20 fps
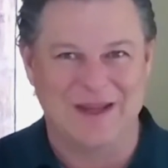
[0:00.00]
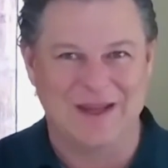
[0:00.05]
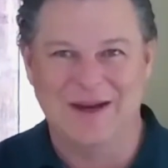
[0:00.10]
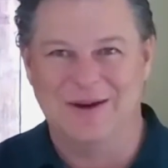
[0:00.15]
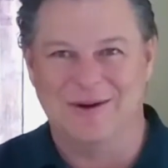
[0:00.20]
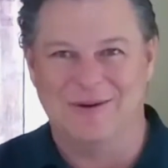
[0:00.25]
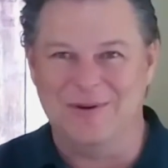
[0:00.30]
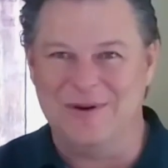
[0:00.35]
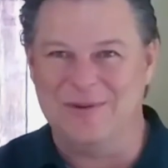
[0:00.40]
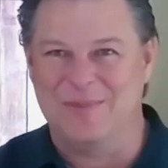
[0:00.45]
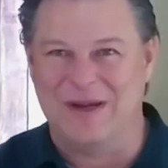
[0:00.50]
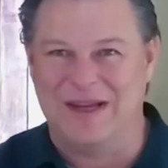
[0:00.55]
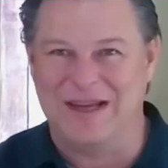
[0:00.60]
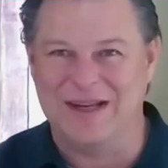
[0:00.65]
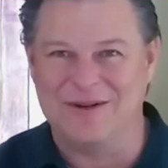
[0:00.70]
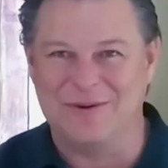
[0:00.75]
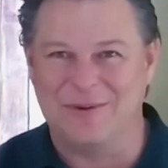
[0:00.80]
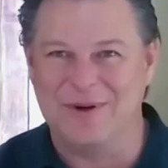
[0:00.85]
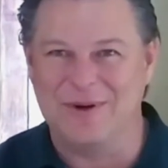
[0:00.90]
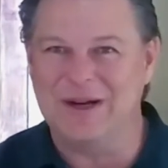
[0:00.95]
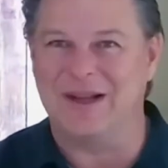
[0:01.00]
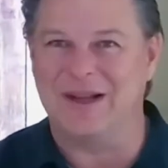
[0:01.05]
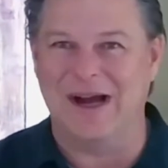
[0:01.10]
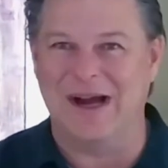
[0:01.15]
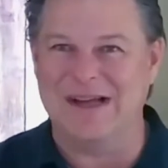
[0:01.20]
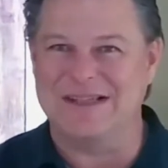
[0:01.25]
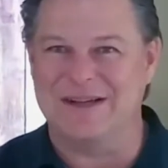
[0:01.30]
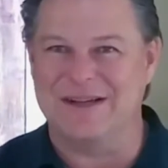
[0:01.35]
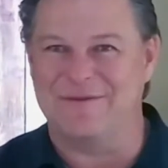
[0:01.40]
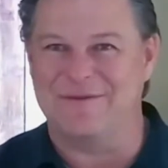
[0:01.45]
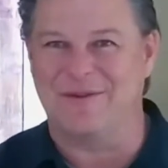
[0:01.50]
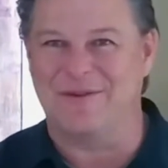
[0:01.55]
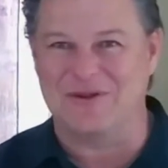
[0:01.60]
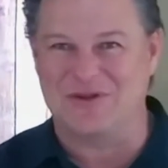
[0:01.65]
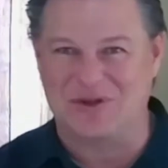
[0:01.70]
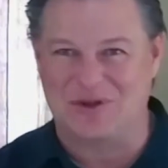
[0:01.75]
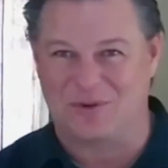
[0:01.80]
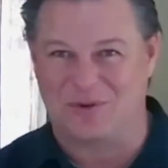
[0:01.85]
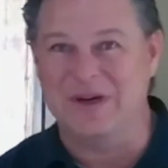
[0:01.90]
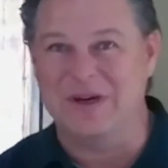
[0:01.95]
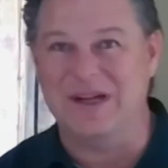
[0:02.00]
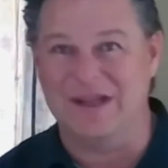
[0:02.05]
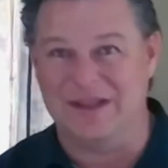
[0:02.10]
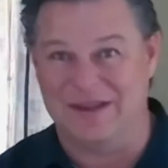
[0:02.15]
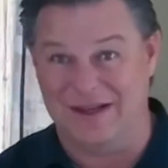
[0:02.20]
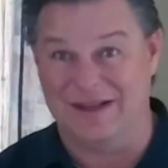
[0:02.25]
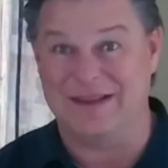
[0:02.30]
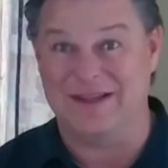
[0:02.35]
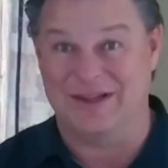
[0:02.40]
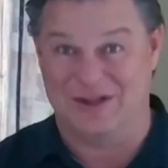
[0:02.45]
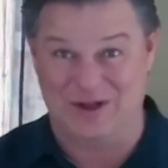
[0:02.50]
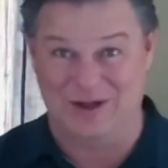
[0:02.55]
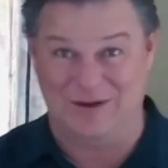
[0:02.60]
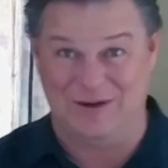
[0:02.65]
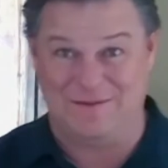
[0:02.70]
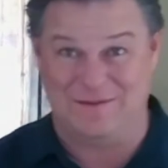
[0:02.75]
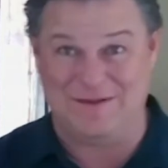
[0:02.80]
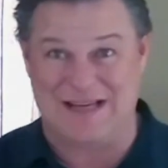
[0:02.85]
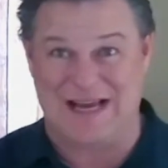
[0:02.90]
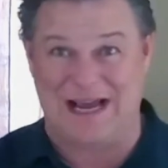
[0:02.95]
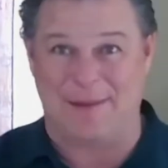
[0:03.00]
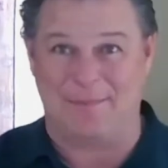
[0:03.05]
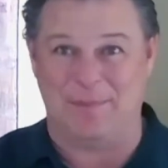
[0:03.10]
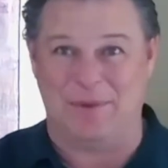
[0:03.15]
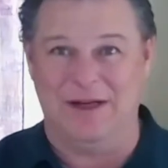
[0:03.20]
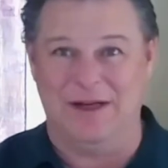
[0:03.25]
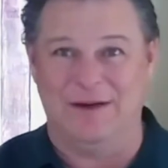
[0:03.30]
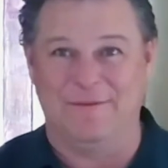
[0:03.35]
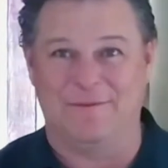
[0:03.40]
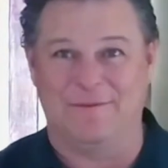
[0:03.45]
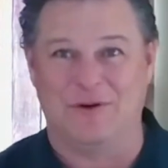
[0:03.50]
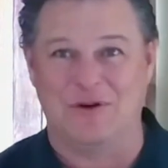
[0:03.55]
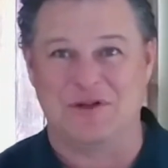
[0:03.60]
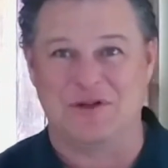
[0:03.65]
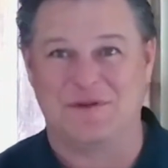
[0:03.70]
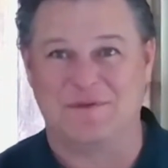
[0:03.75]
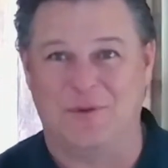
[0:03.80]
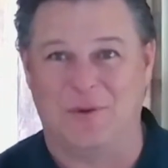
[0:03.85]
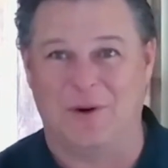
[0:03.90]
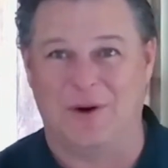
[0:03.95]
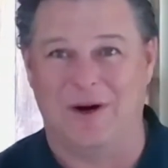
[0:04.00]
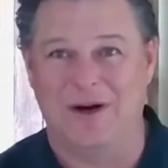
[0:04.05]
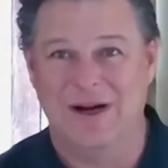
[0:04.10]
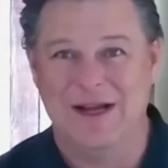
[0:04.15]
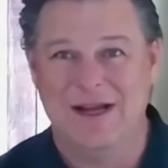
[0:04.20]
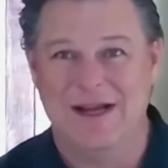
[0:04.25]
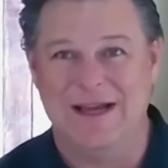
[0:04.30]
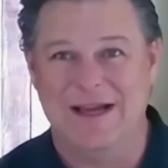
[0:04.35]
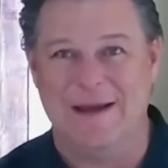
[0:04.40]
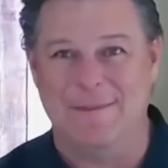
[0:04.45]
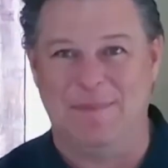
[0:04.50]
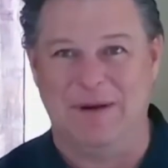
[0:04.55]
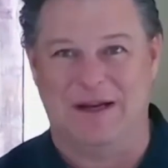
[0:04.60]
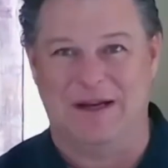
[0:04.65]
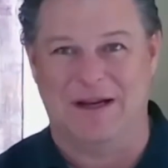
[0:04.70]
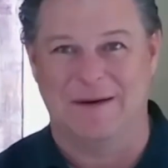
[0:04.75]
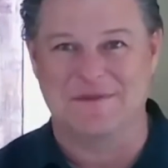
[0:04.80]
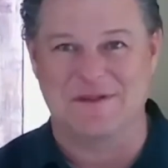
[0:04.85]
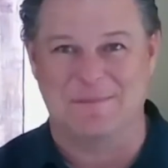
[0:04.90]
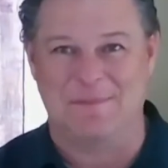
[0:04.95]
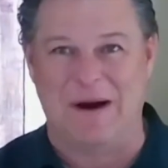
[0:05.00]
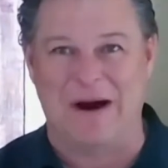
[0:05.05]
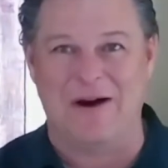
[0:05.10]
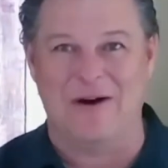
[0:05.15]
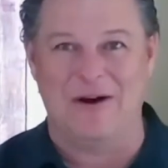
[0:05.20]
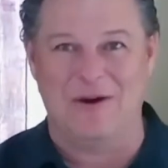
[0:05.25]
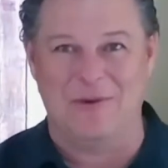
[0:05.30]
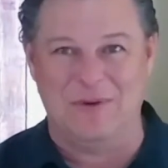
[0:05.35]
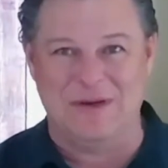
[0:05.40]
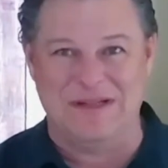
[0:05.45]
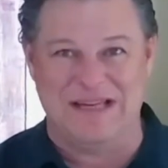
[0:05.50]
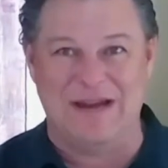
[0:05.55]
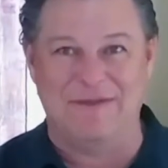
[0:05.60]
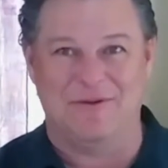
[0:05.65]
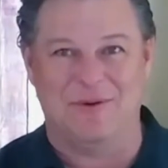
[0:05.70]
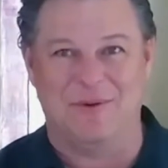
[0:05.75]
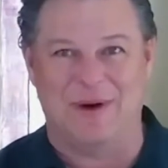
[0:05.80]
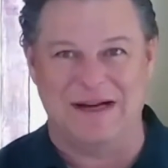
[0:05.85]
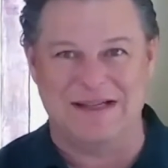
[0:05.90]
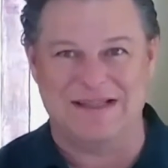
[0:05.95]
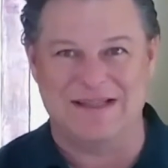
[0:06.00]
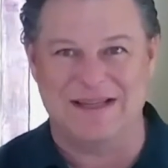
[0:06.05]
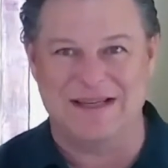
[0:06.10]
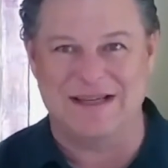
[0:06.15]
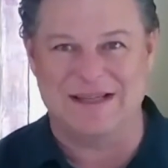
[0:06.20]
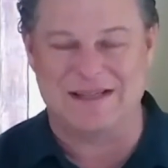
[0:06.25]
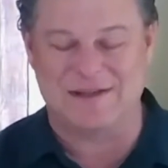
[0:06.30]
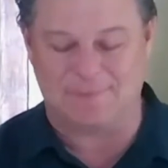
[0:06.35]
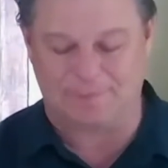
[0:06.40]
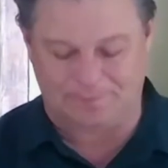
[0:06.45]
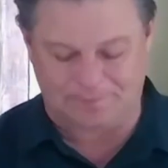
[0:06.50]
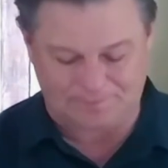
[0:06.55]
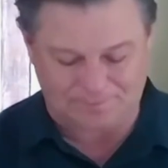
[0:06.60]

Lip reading: We begin to realize at verse 3 that the shift is happening. And in verse 4, it becomes apparent when David writes this: